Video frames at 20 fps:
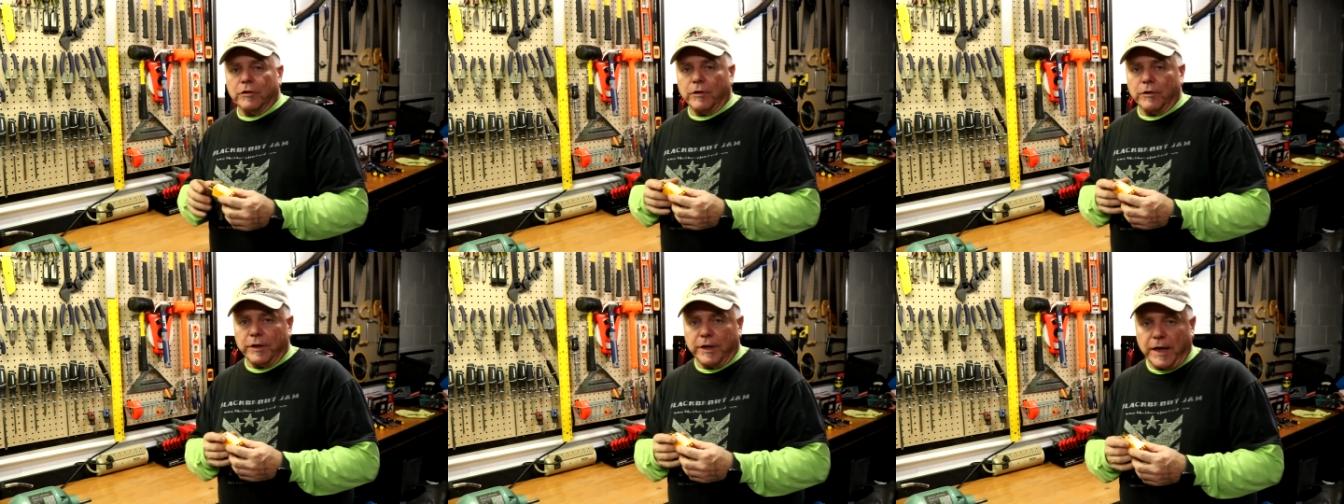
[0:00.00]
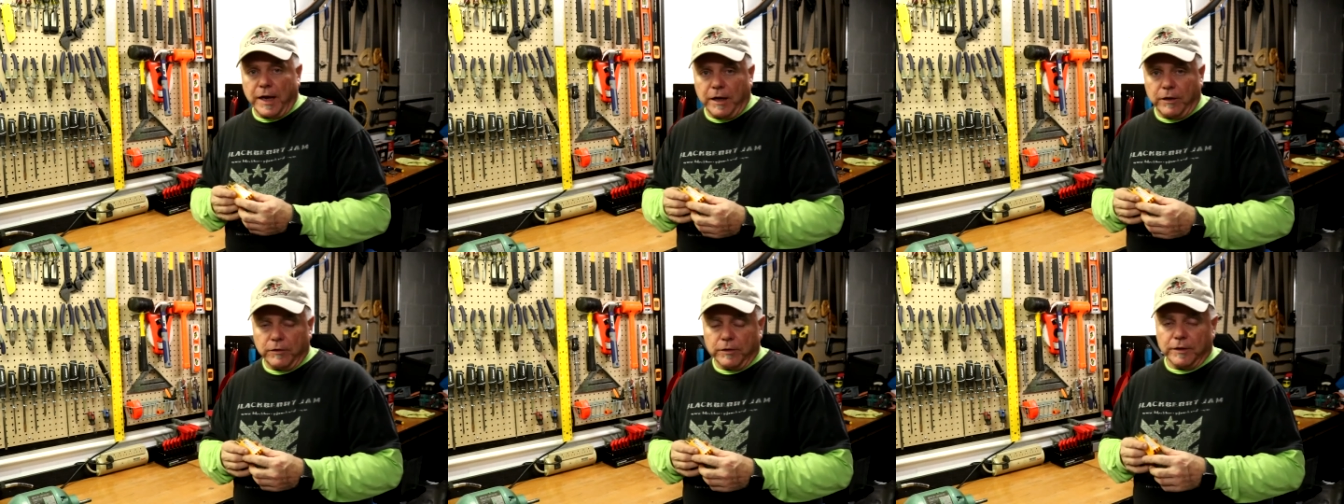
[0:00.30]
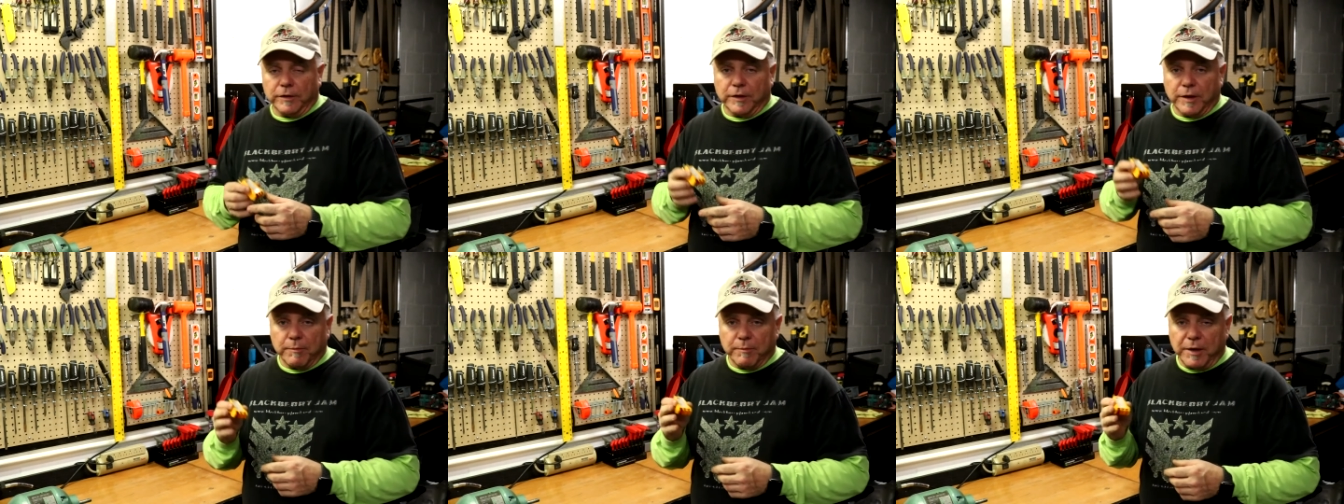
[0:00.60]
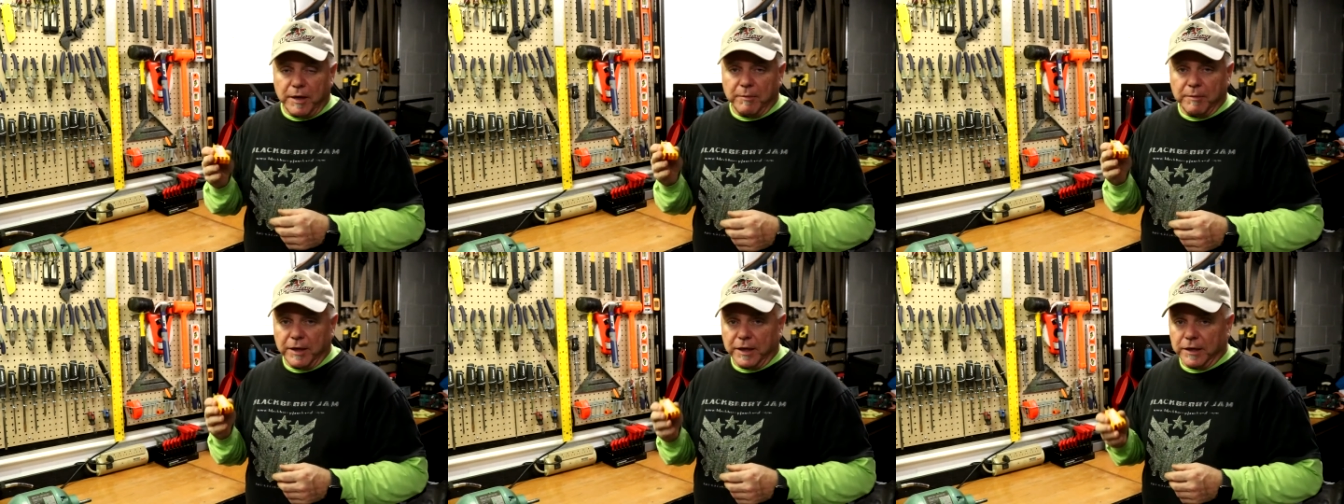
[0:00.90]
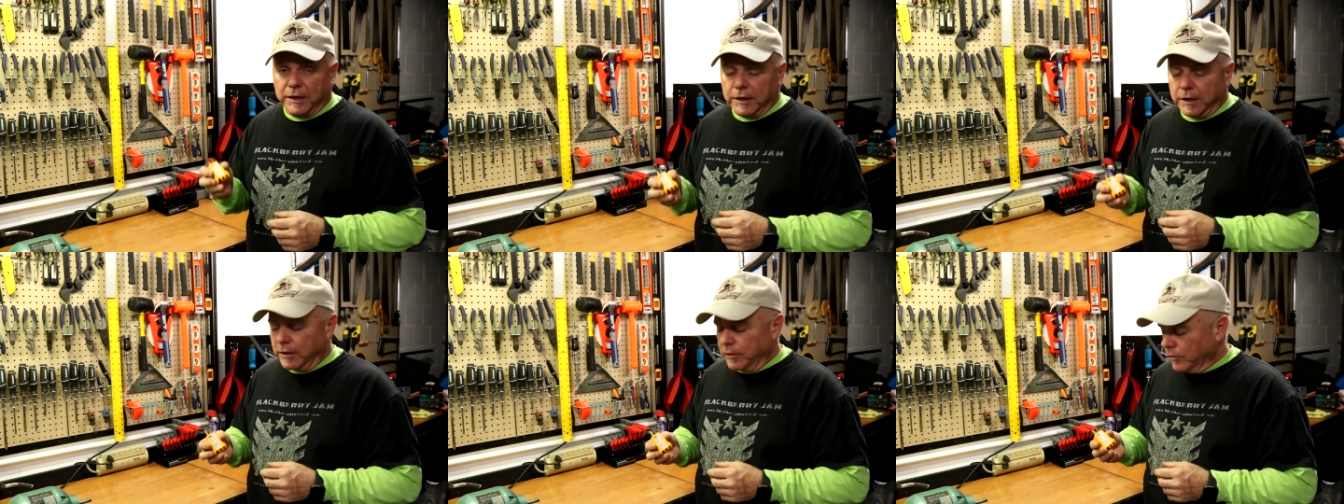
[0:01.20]
on the outlet that may
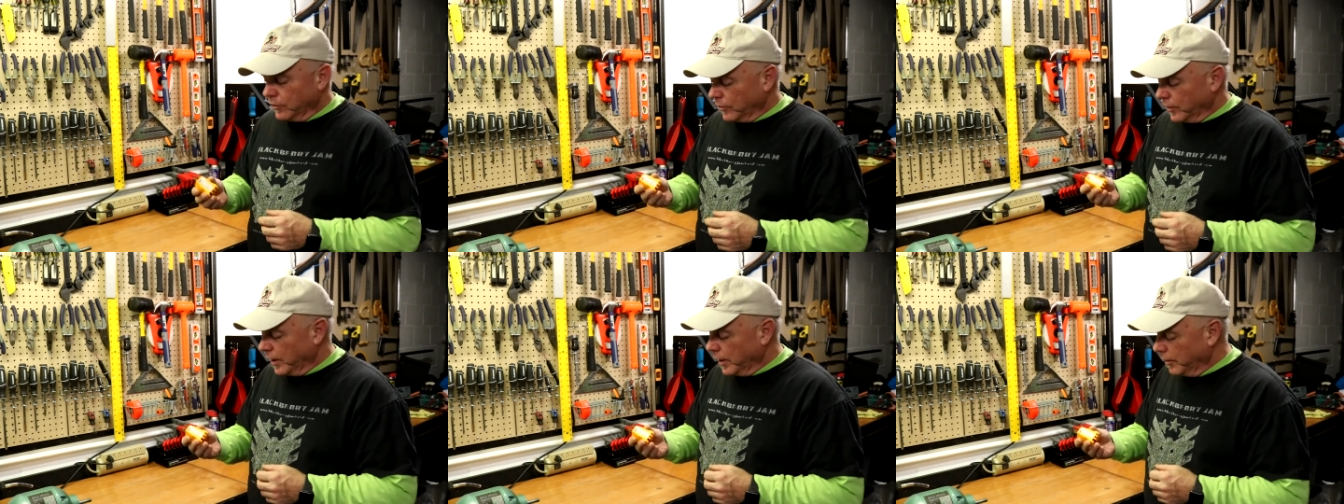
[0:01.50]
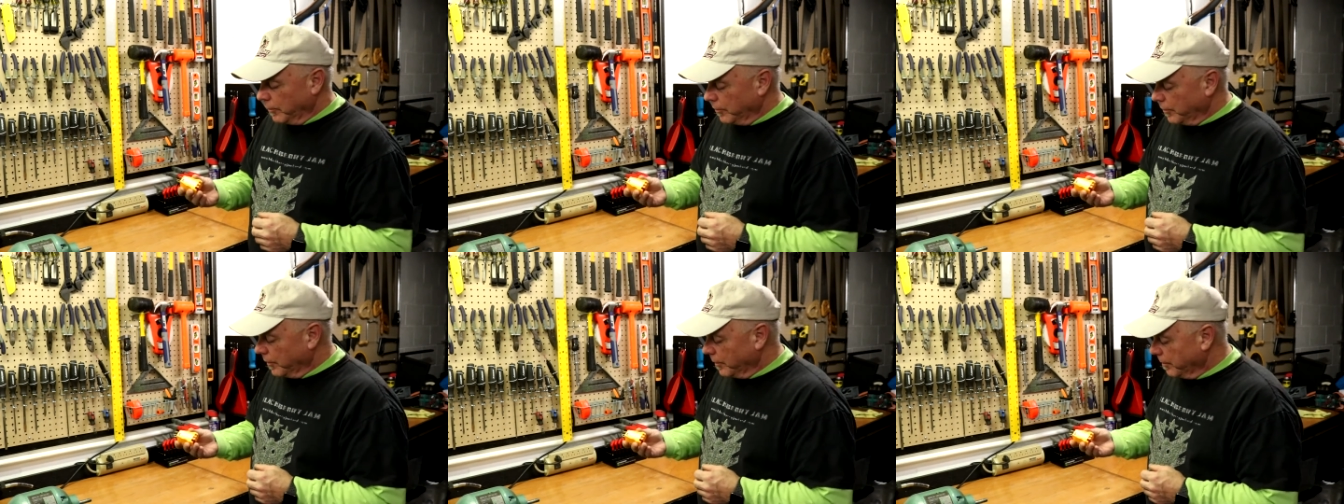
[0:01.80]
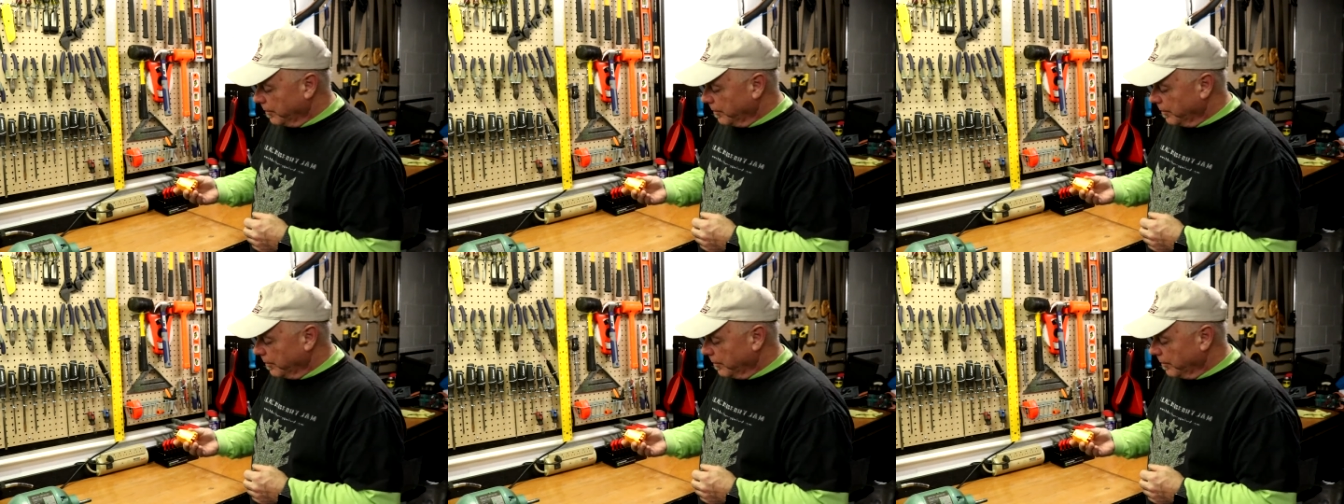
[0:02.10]
make it unsafe.